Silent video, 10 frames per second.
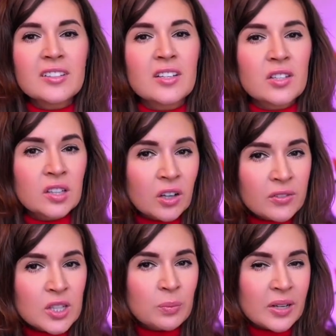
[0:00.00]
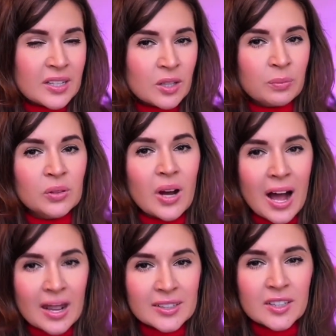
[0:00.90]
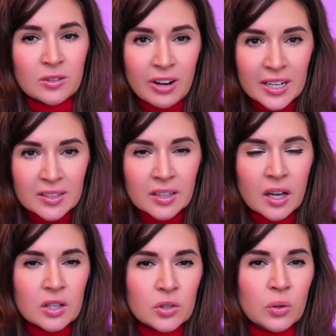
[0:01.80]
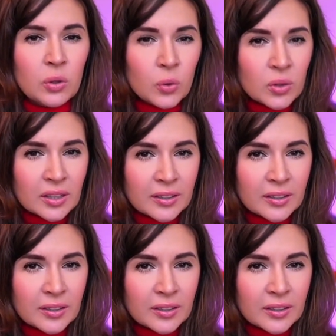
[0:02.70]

the service principal access rights, so you can